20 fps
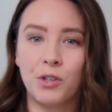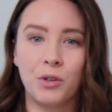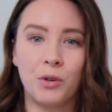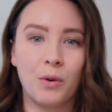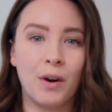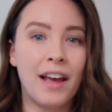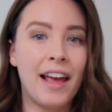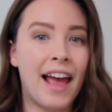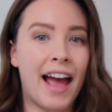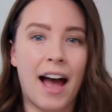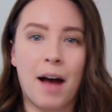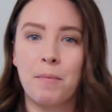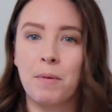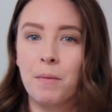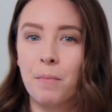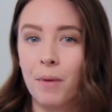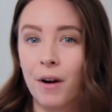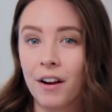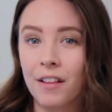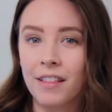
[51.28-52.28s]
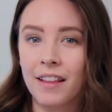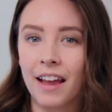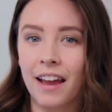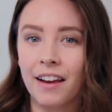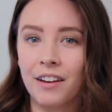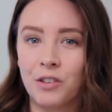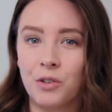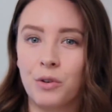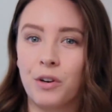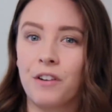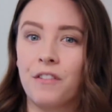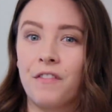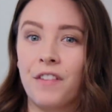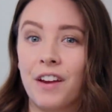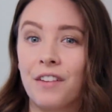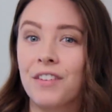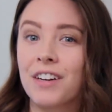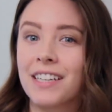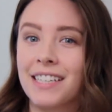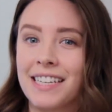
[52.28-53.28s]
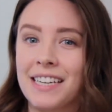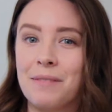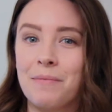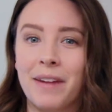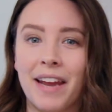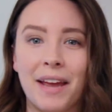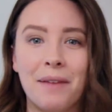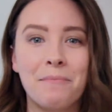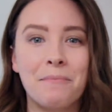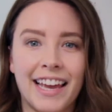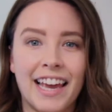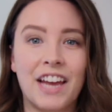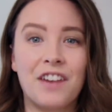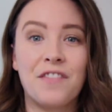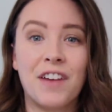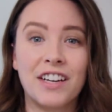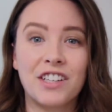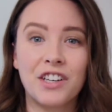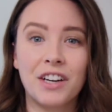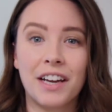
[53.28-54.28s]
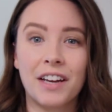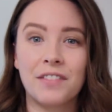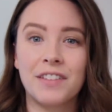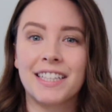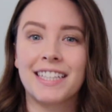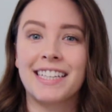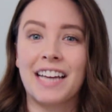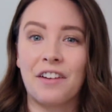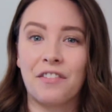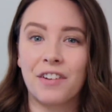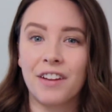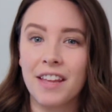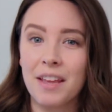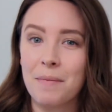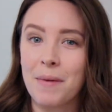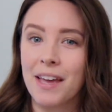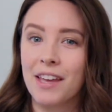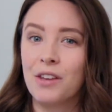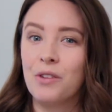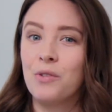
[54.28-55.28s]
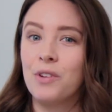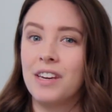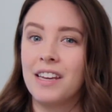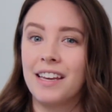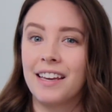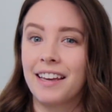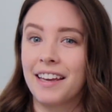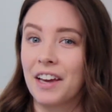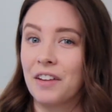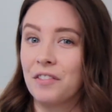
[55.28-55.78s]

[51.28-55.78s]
to happy birthday to your favorite team name. Adventure gifts definitely make unique